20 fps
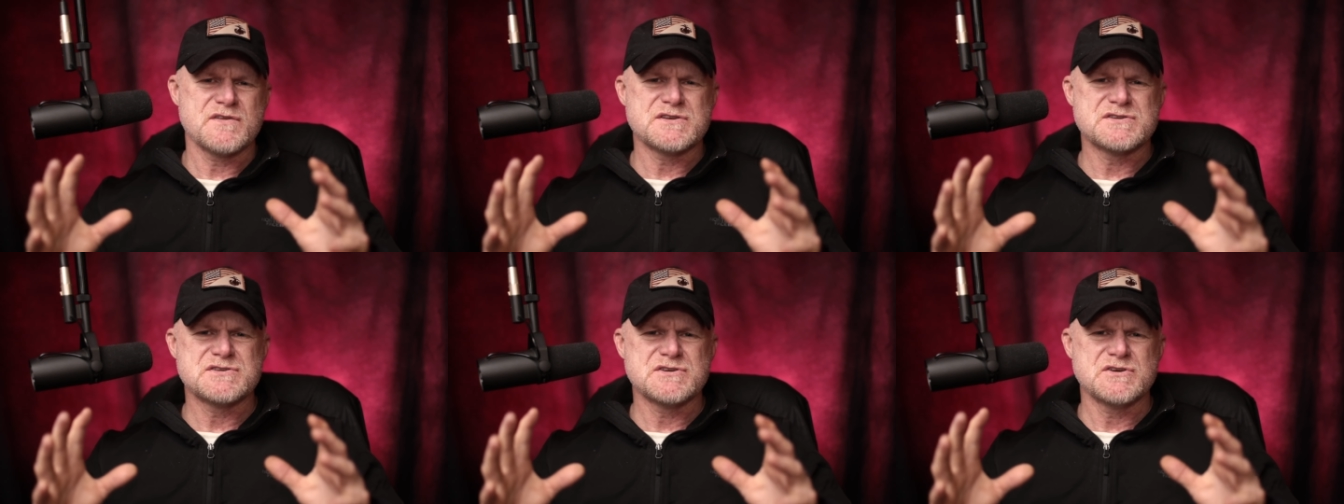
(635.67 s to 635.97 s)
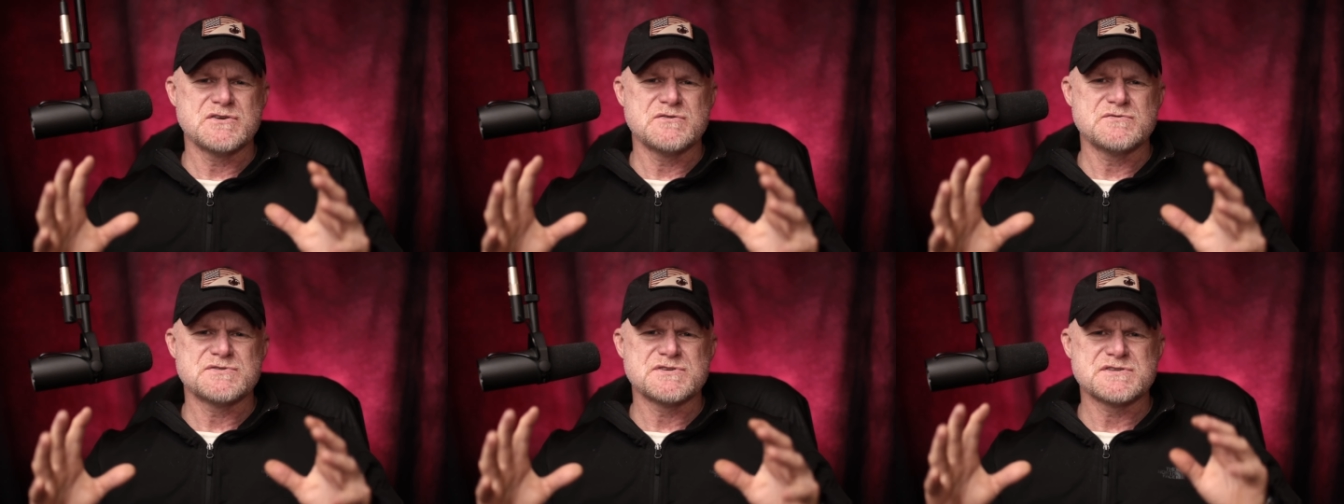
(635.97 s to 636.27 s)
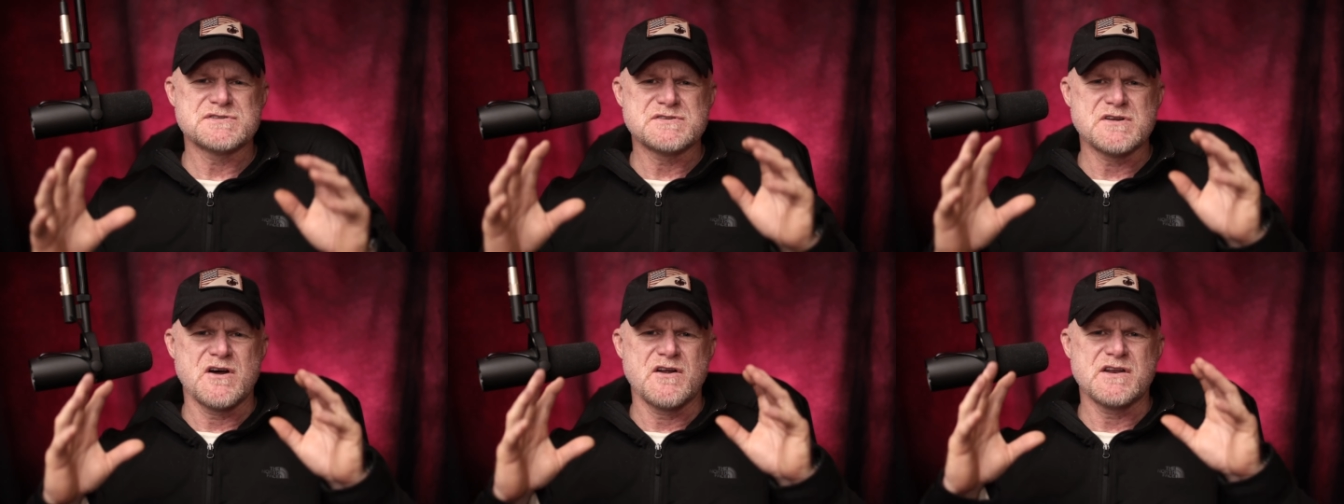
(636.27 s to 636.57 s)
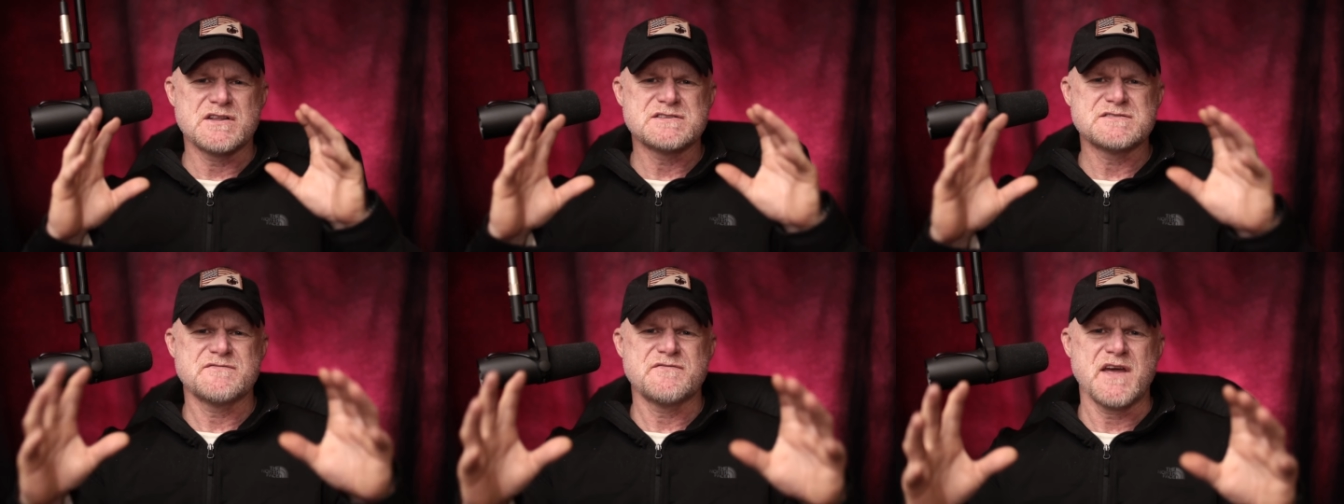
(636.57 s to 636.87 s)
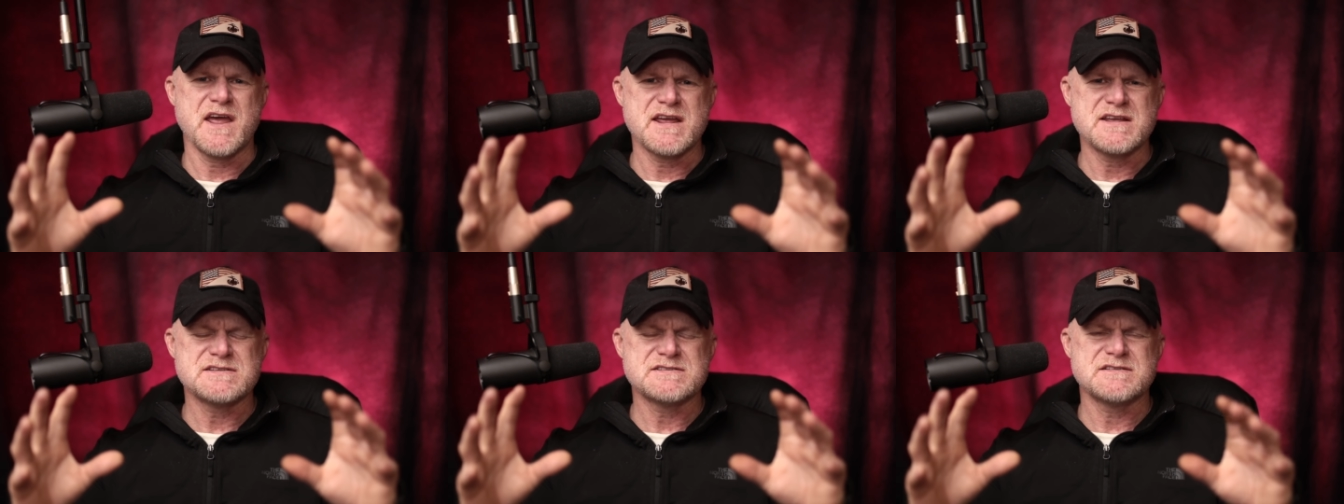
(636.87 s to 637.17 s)
the two just on its
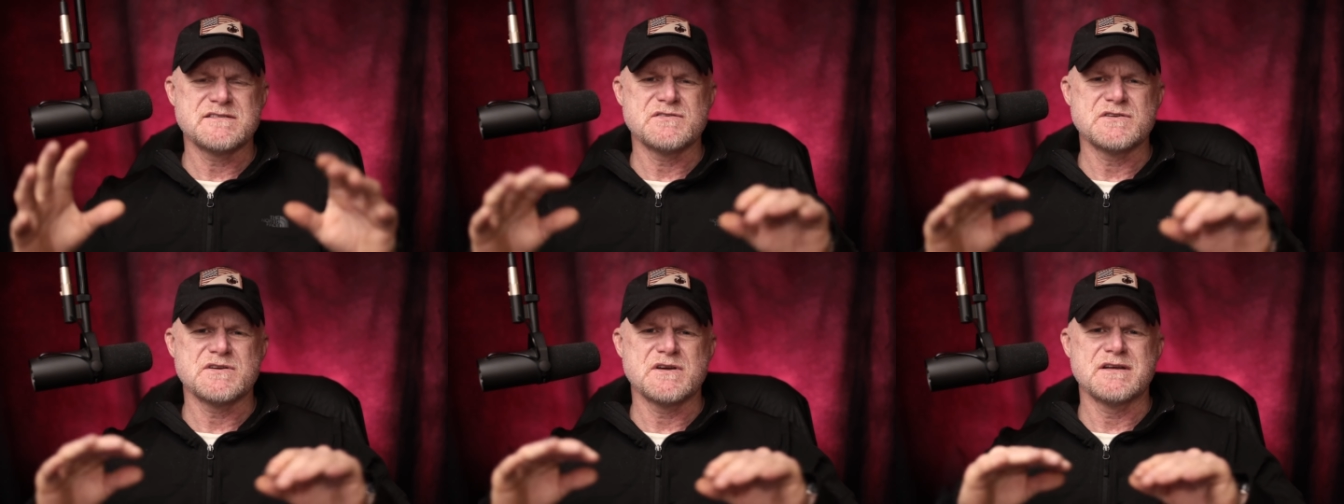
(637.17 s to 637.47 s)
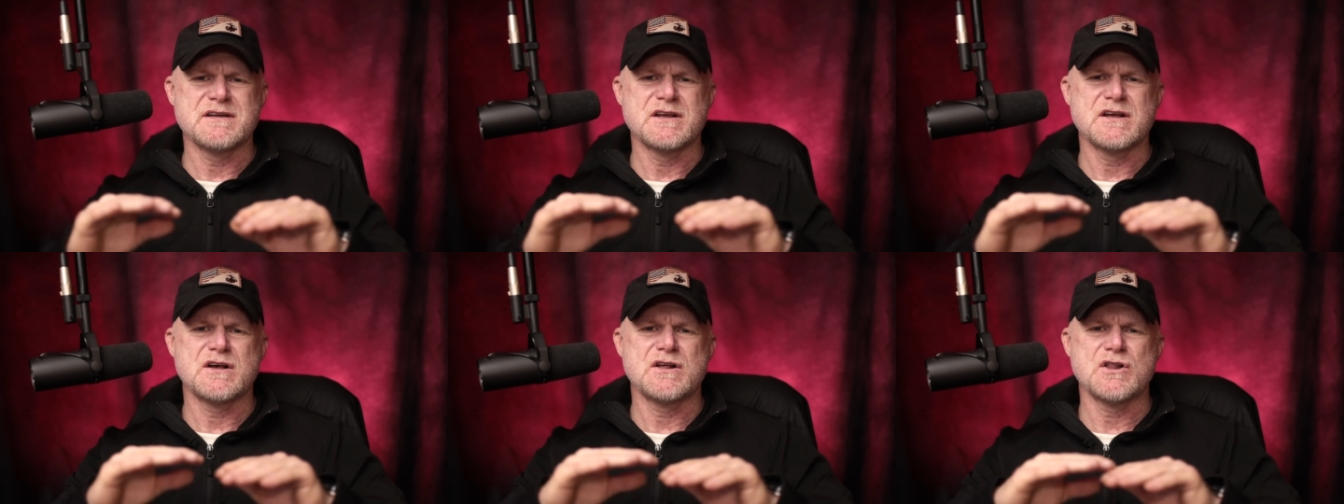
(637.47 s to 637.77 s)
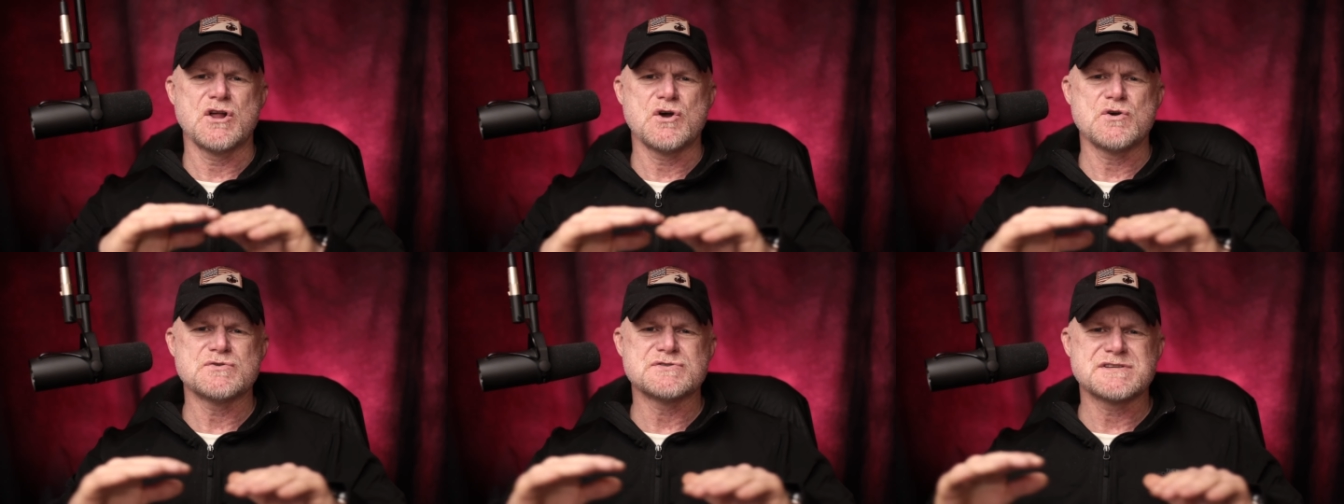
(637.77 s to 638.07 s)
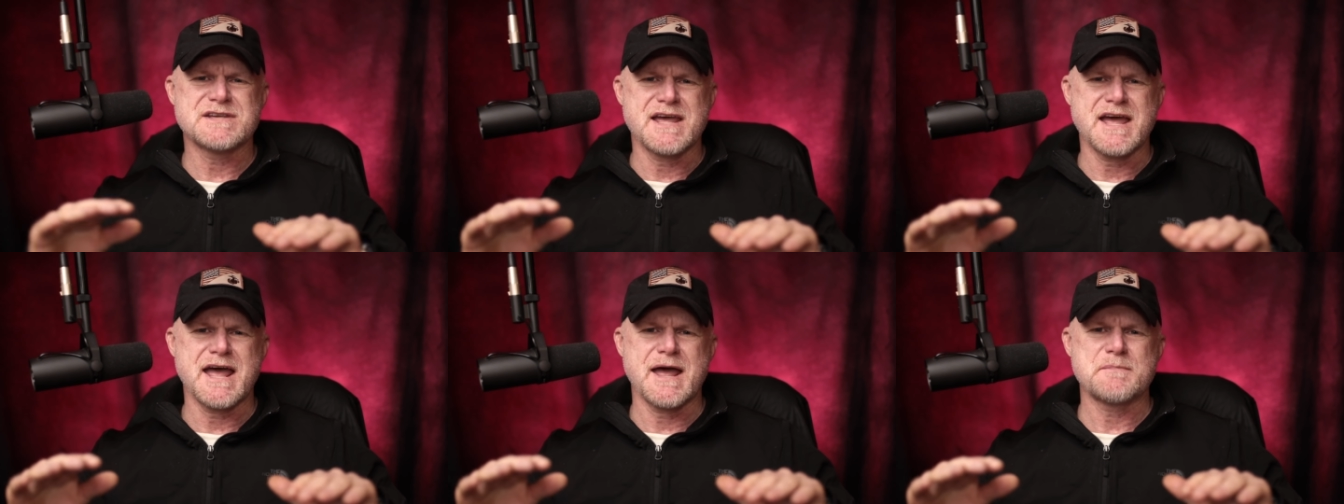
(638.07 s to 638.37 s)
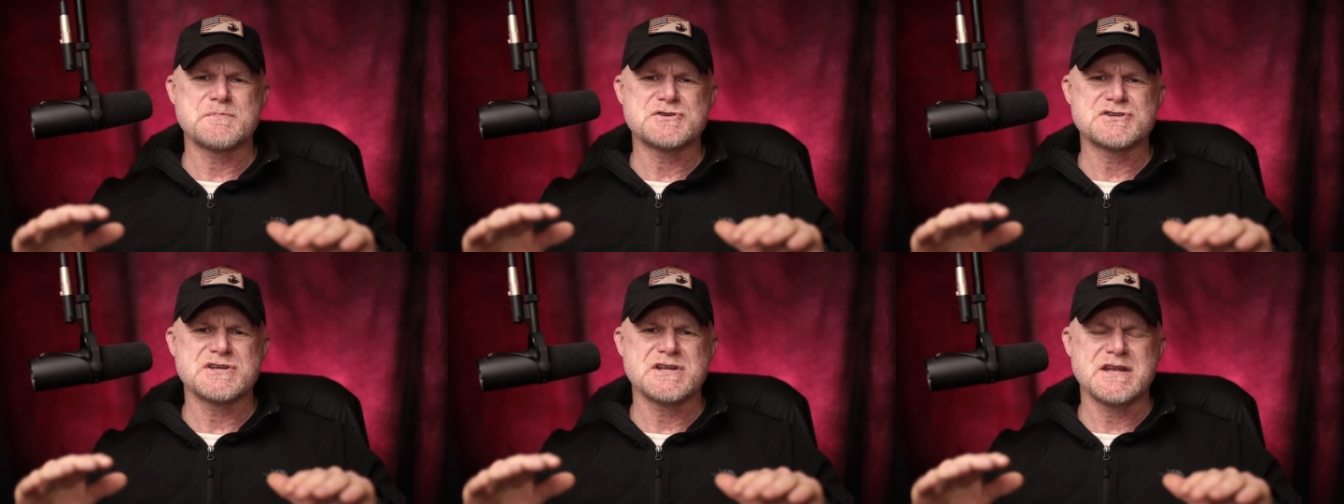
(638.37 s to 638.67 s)
face, if you close
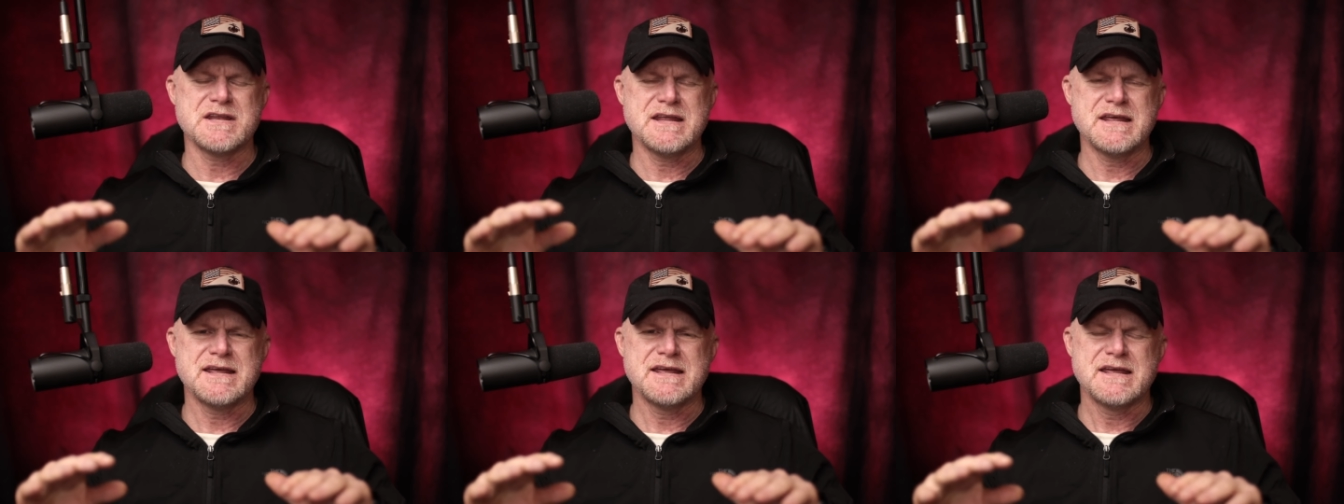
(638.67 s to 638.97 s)
caption,